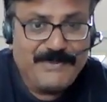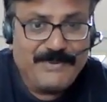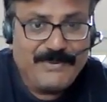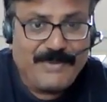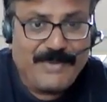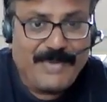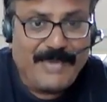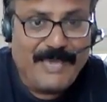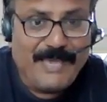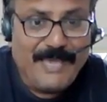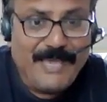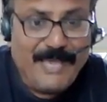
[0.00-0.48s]

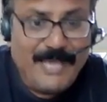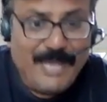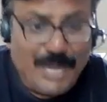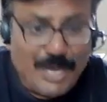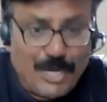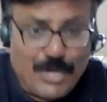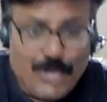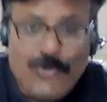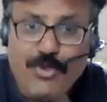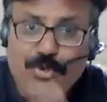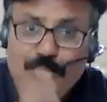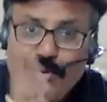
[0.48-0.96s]
Okay.
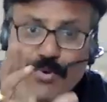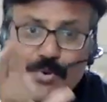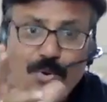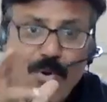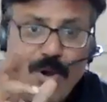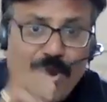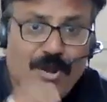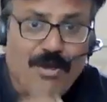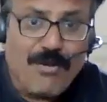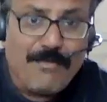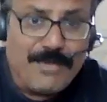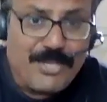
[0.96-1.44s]
Do you know
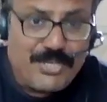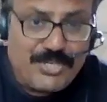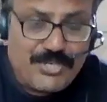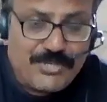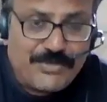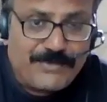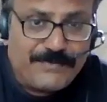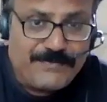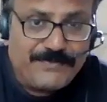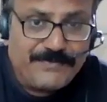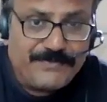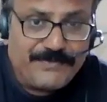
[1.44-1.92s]

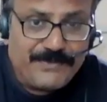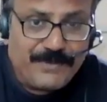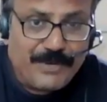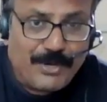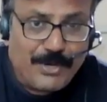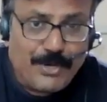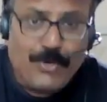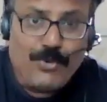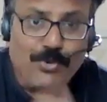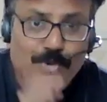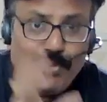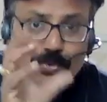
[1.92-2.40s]
automation?
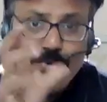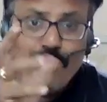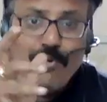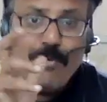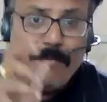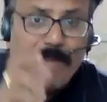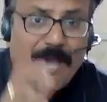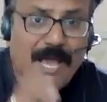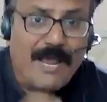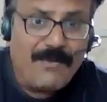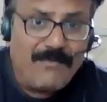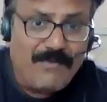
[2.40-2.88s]
Do you know
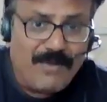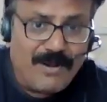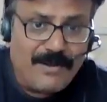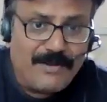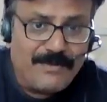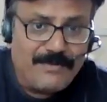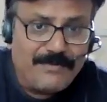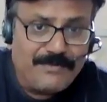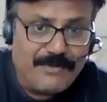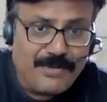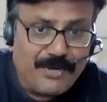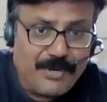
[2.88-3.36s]
manual?
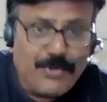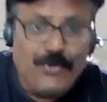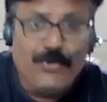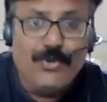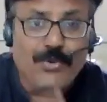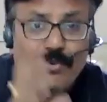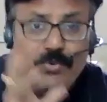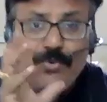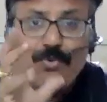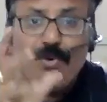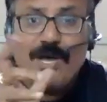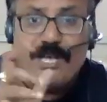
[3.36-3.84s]
Do
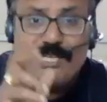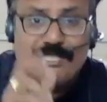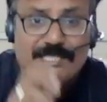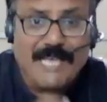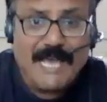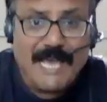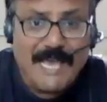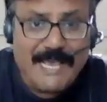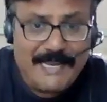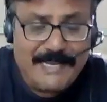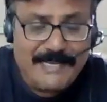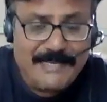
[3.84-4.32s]
you know
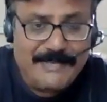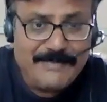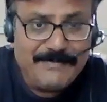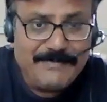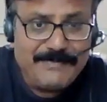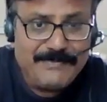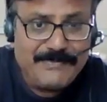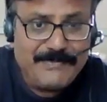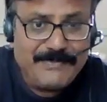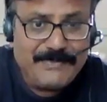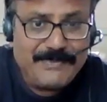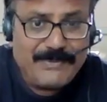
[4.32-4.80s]
agile?"
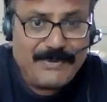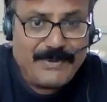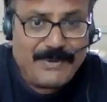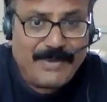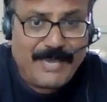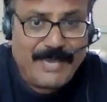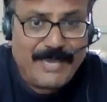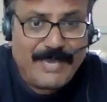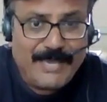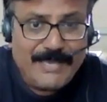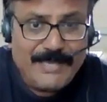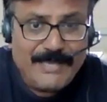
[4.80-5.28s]

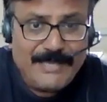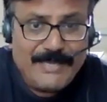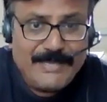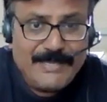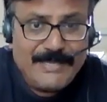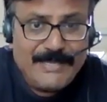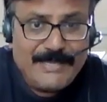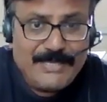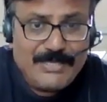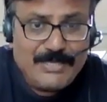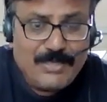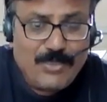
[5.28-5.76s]
Okay.
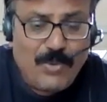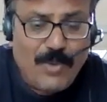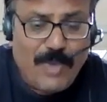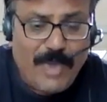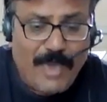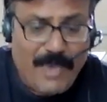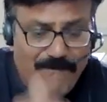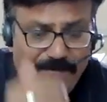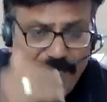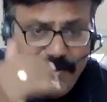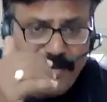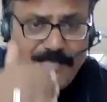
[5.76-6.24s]
So
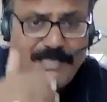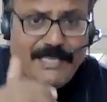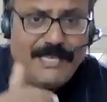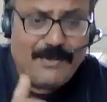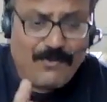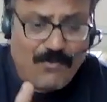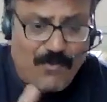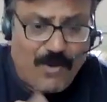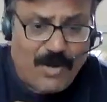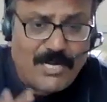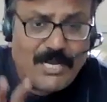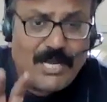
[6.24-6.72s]

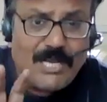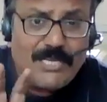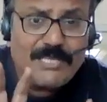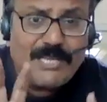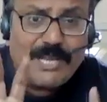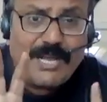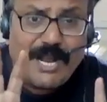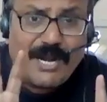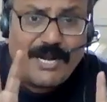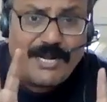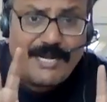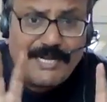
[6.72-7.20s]
everything, what are
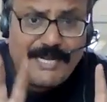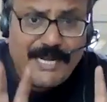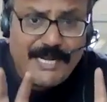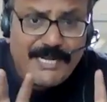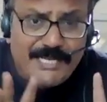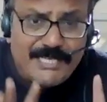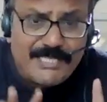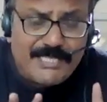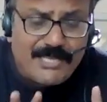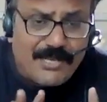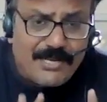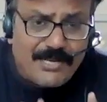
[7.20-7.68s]
the
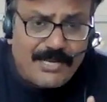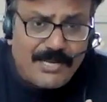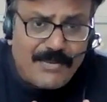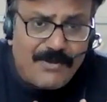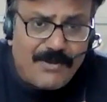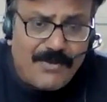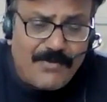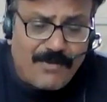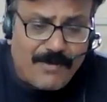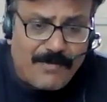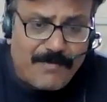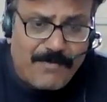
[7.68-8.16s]
contents on
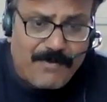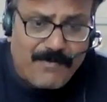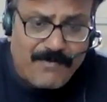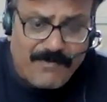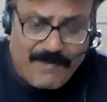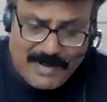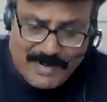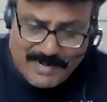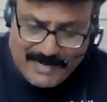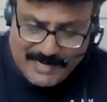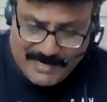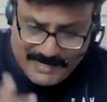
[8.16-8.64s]
in your
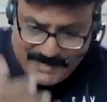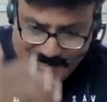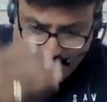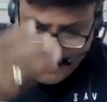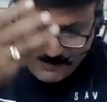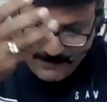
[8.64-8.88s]
profile, right?